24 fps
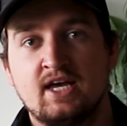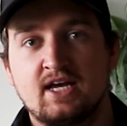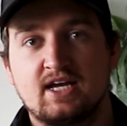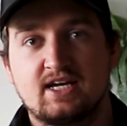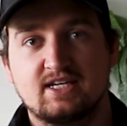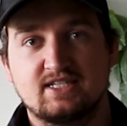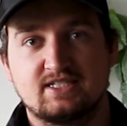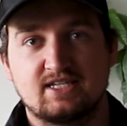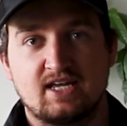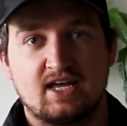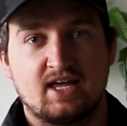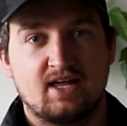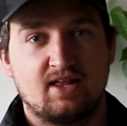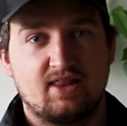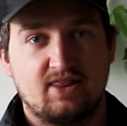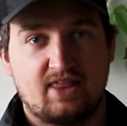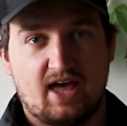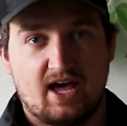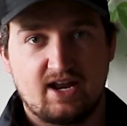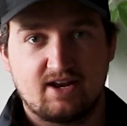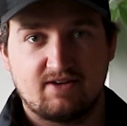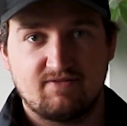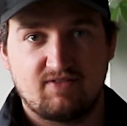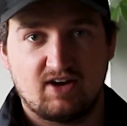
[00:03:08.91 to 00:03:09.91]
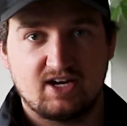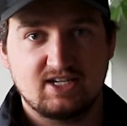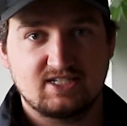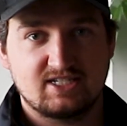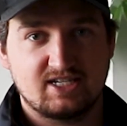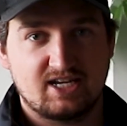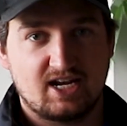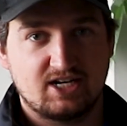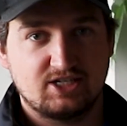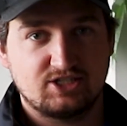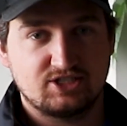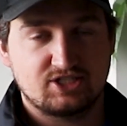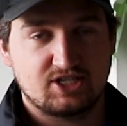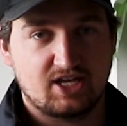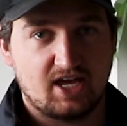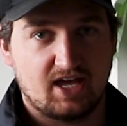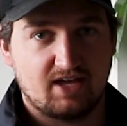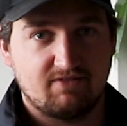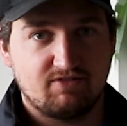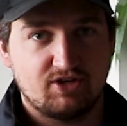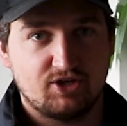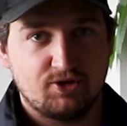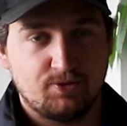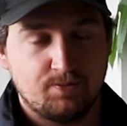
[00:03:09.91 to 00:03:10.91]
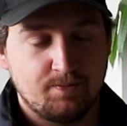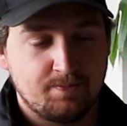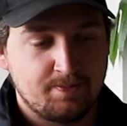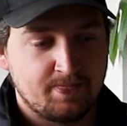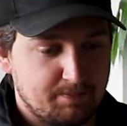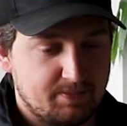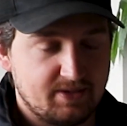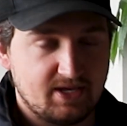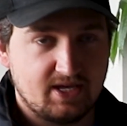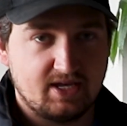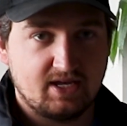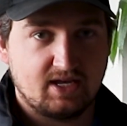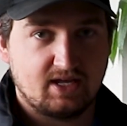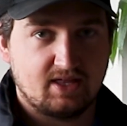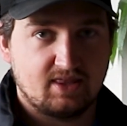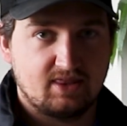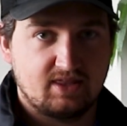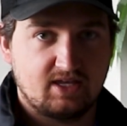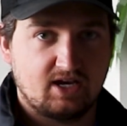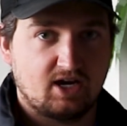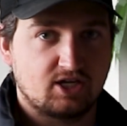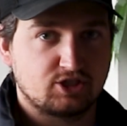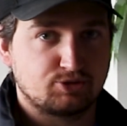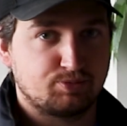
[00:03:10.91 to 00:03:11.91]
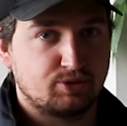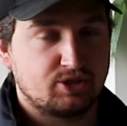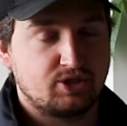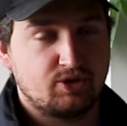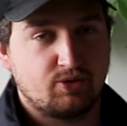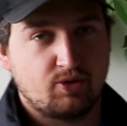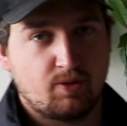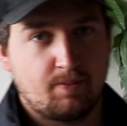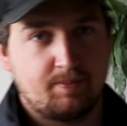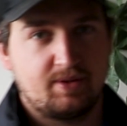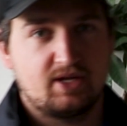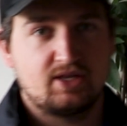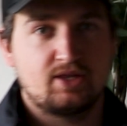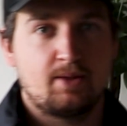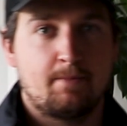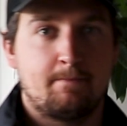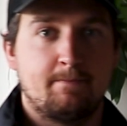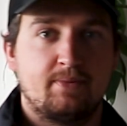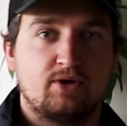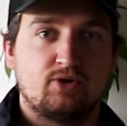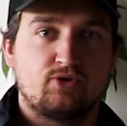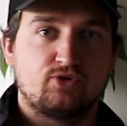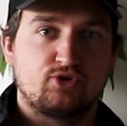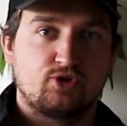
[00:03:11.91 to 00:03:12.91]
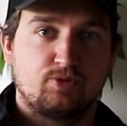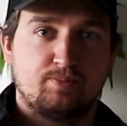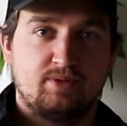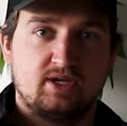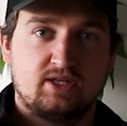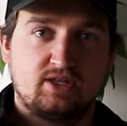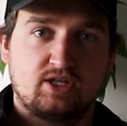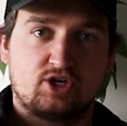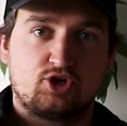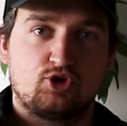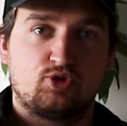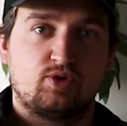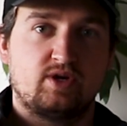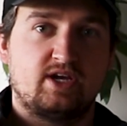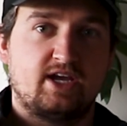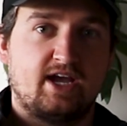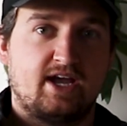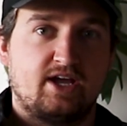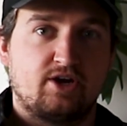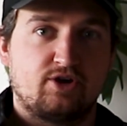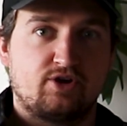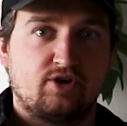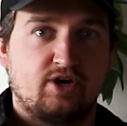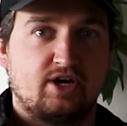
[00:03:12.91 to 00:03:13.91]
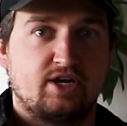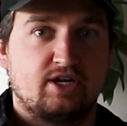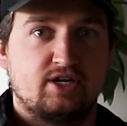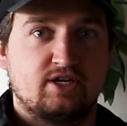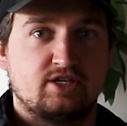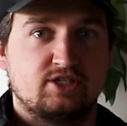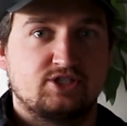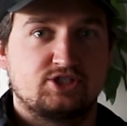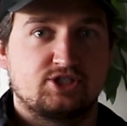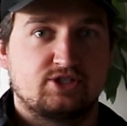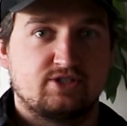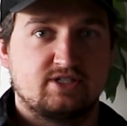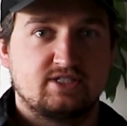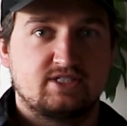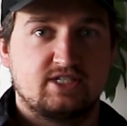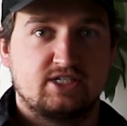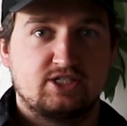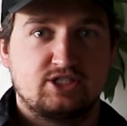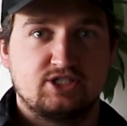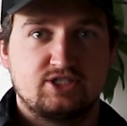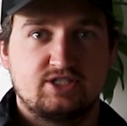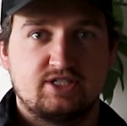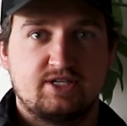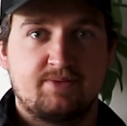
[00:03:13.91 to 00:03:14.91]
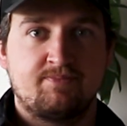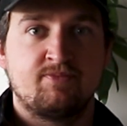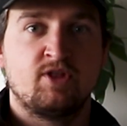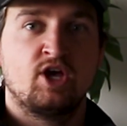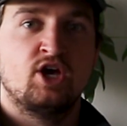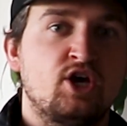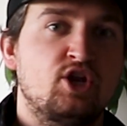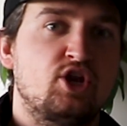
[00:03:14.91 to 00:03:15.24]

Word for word: Because that advice that I just gave you, being the entrepreneur, being the builder, being the creator in an insurance agency,